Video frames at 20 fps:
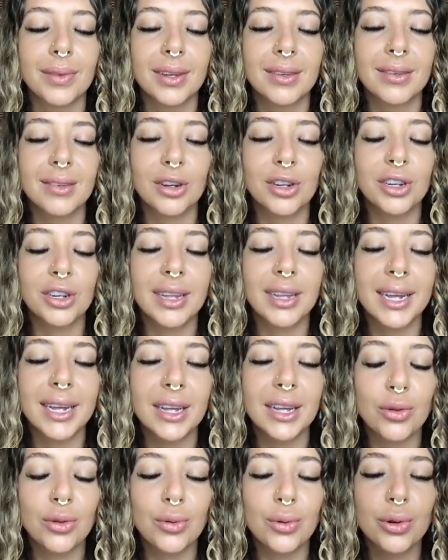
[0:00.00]

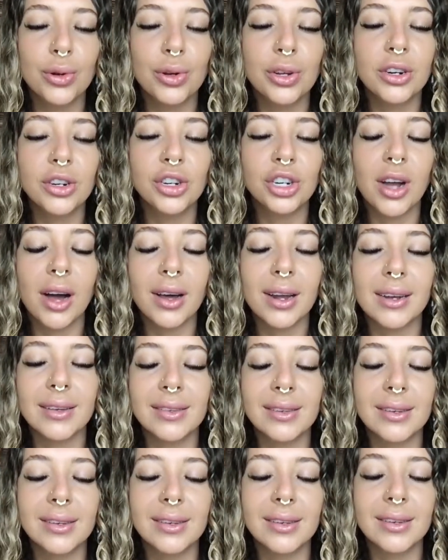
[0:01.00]
circulating through your chakra
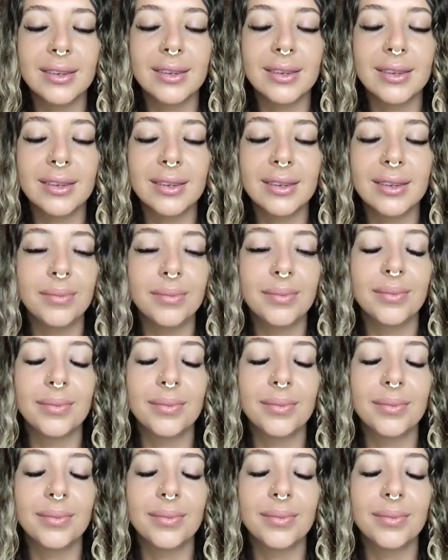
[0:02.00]
system,